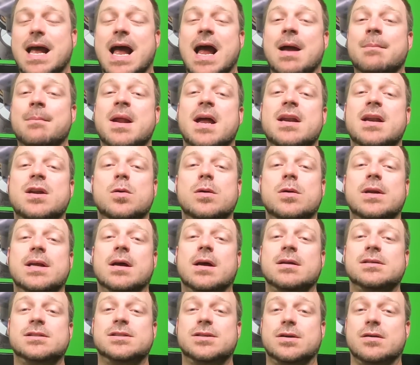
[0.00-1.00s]
I'm not doing any
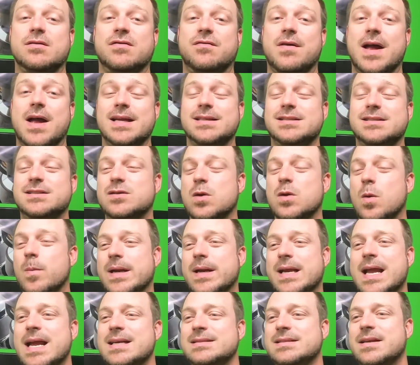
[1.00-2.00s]
uncertified. So many
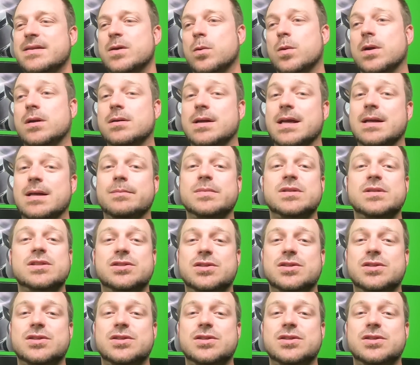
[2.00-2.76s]
guys out there want to claim